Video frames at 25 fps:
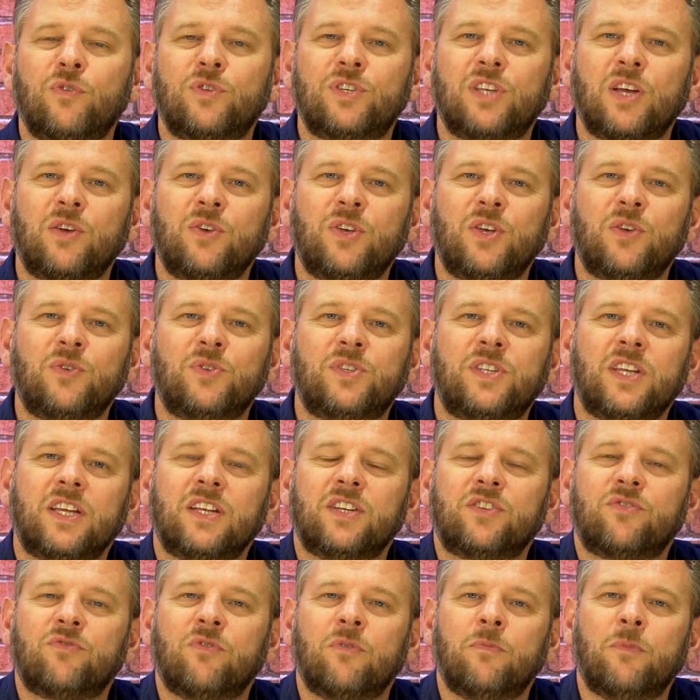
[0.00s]
also used
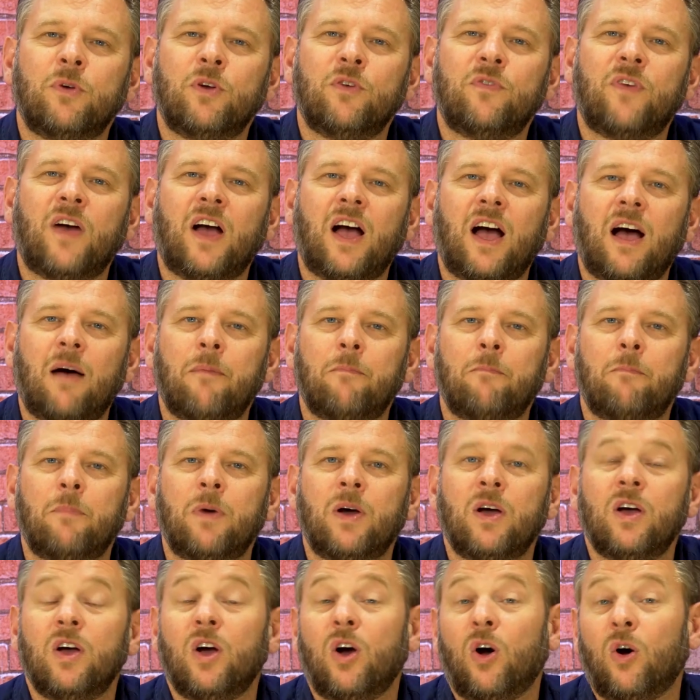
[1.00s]
it to remove hum